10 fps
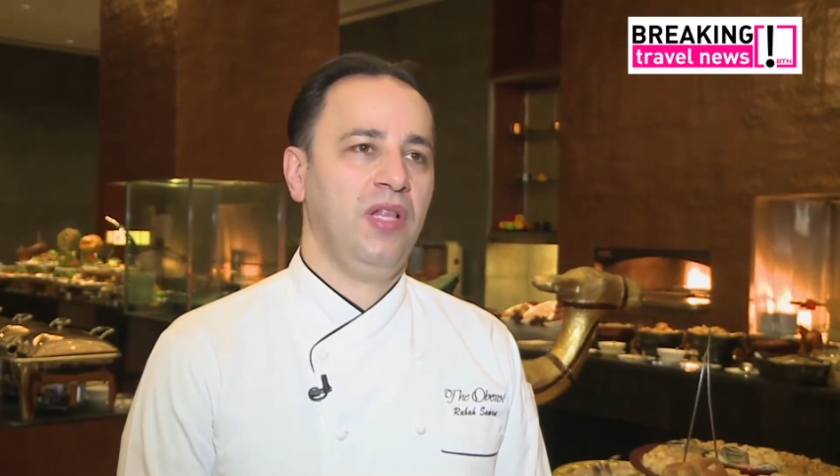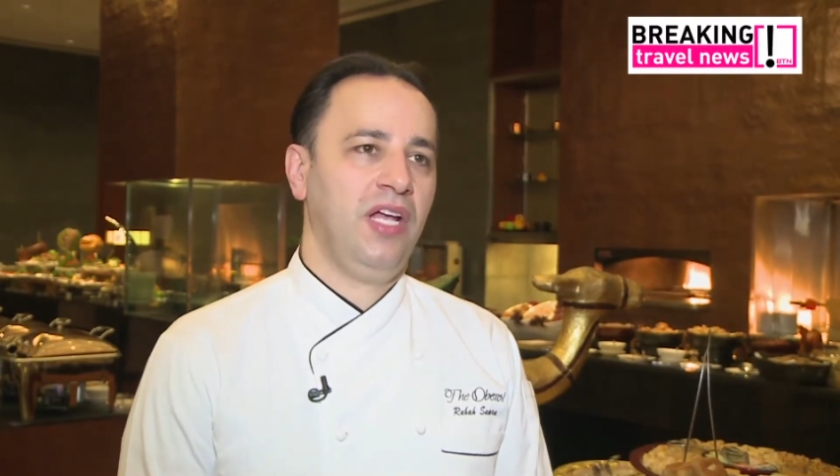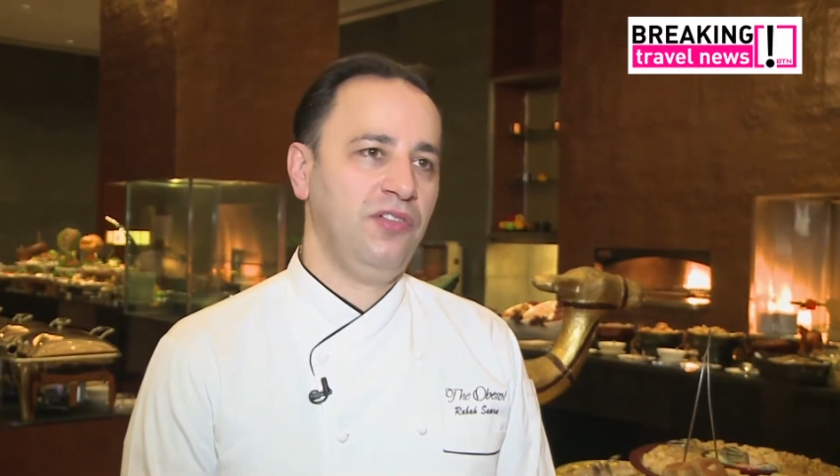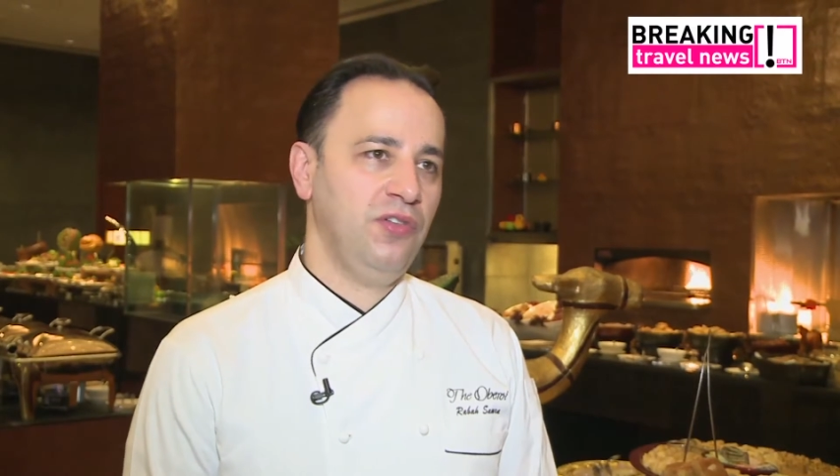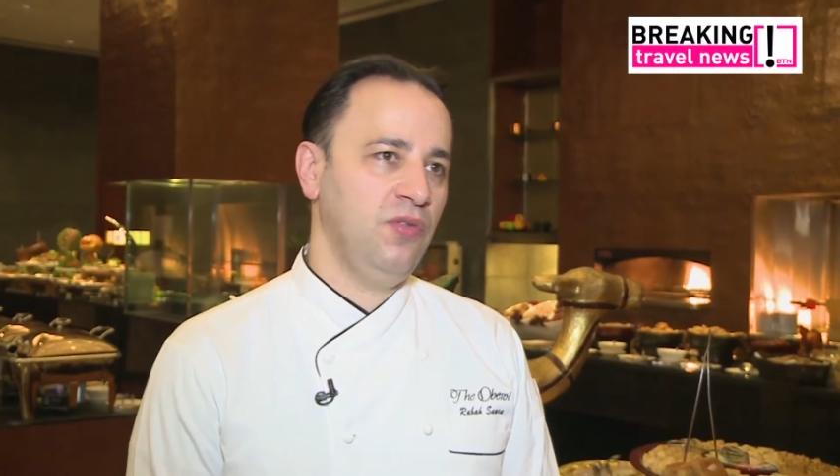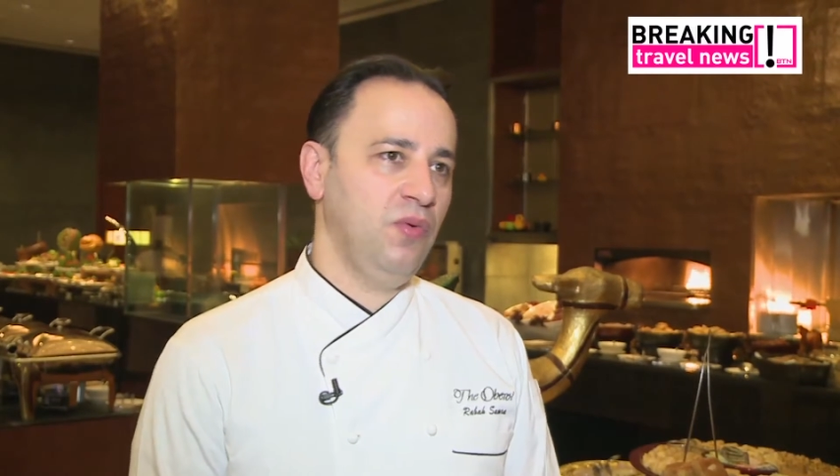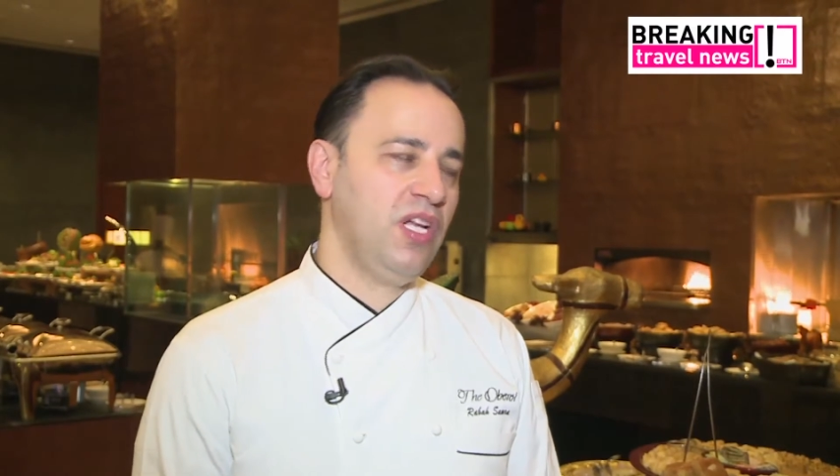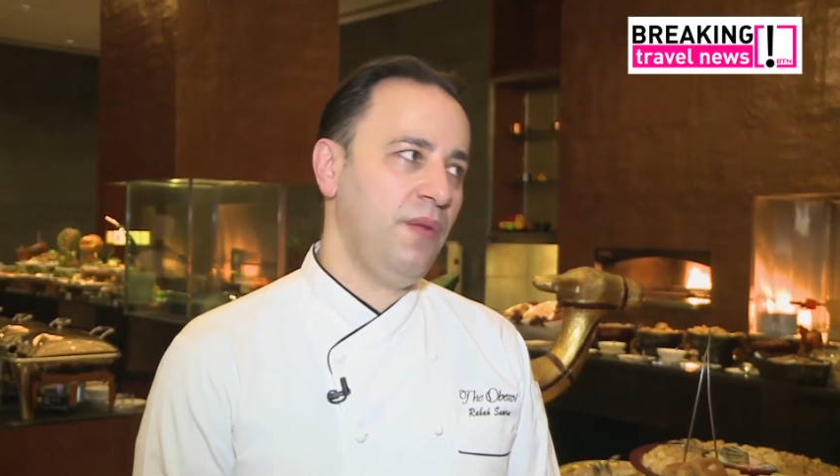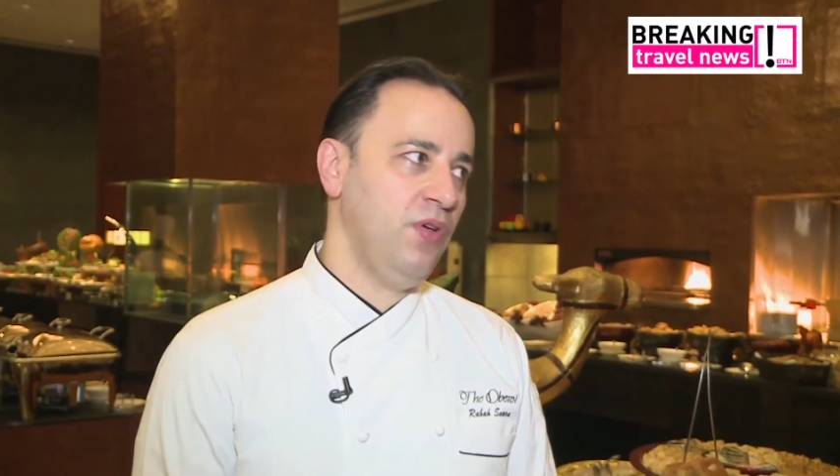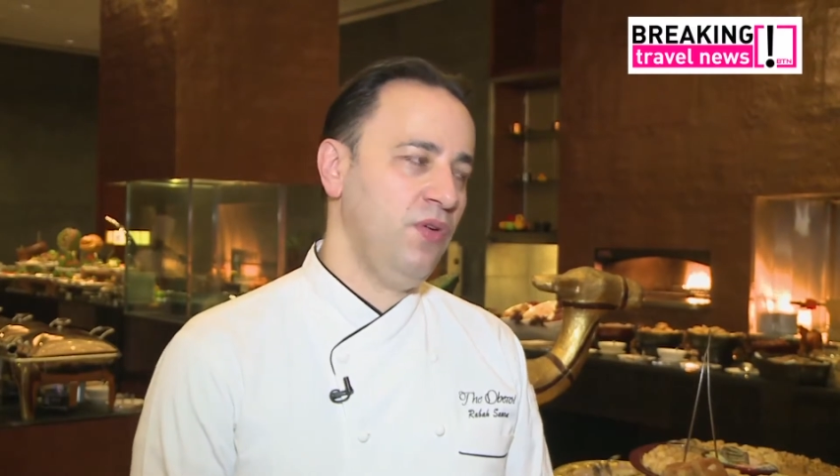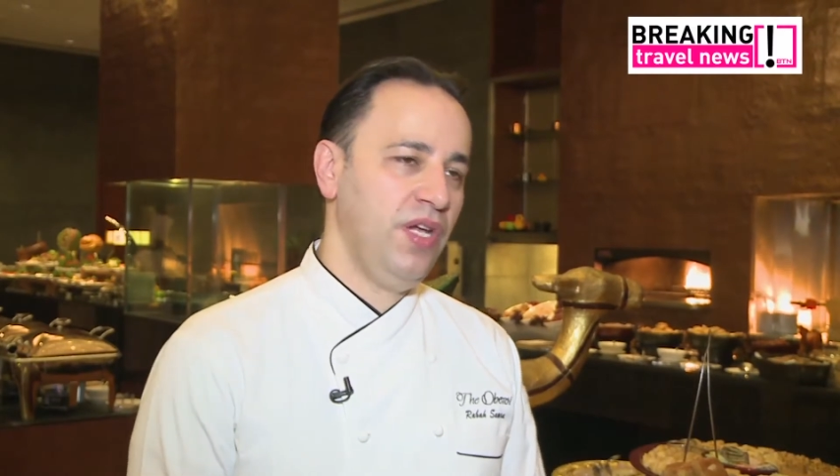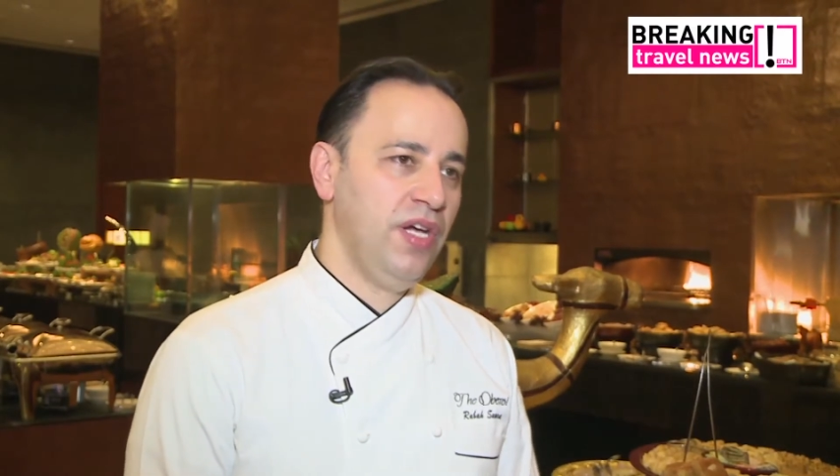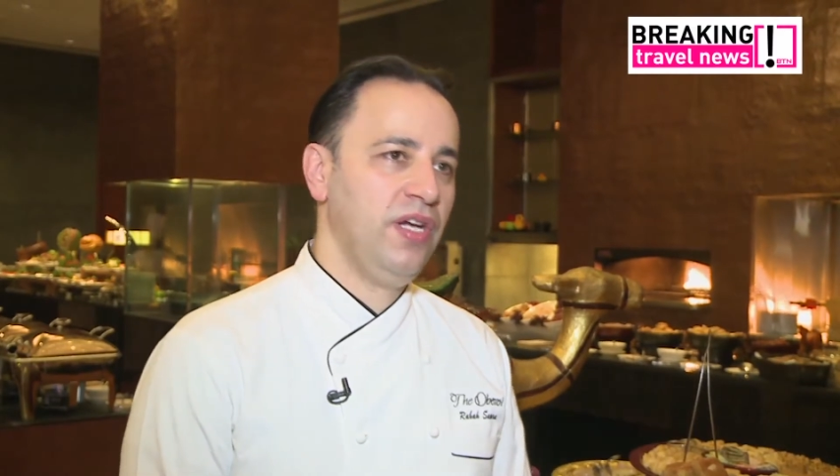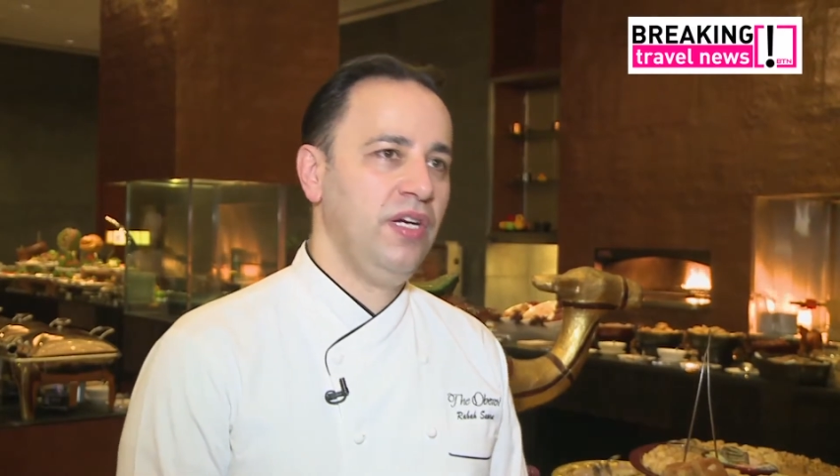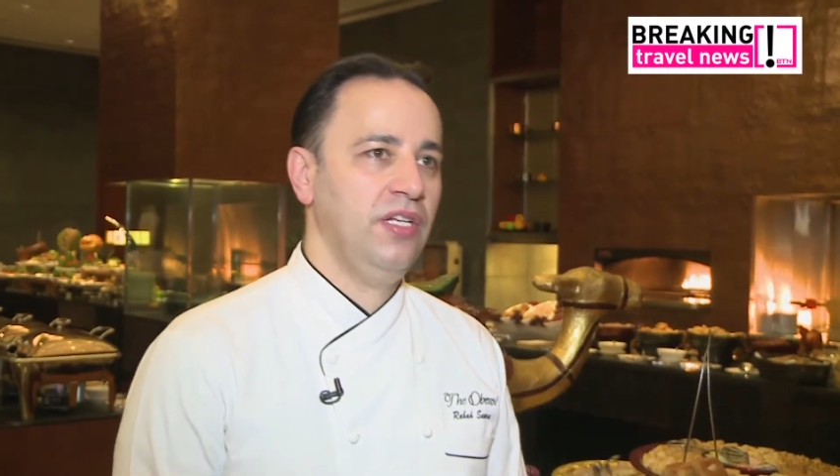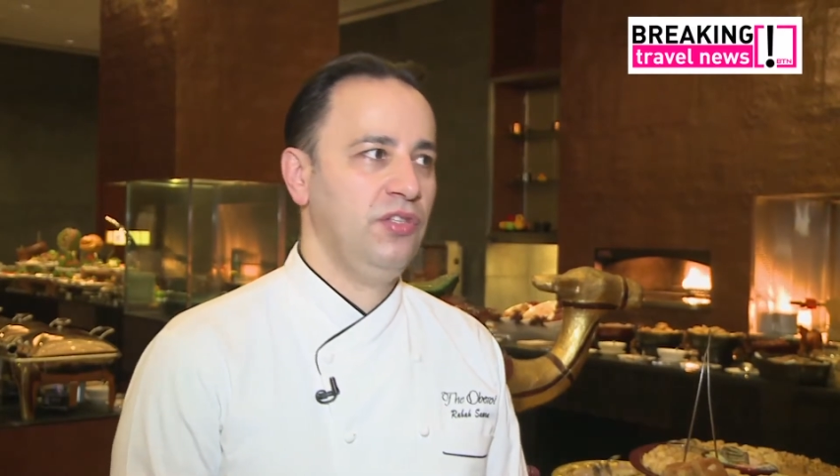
like to welcome you here